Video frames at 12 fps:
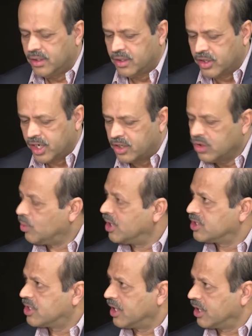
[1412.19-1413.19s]
they're the
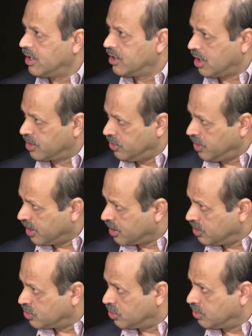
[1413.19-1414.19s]
ones they're going to talk to
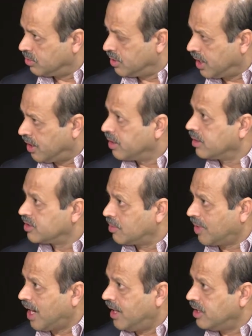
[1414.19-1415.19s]
their
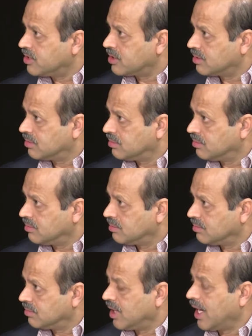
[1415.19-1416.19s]
suppliers,
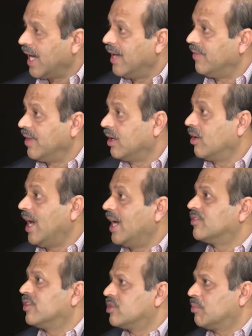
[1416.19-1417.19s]
and they're going to
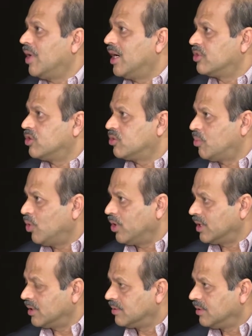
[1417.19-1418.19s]
ask their suppliers to support it.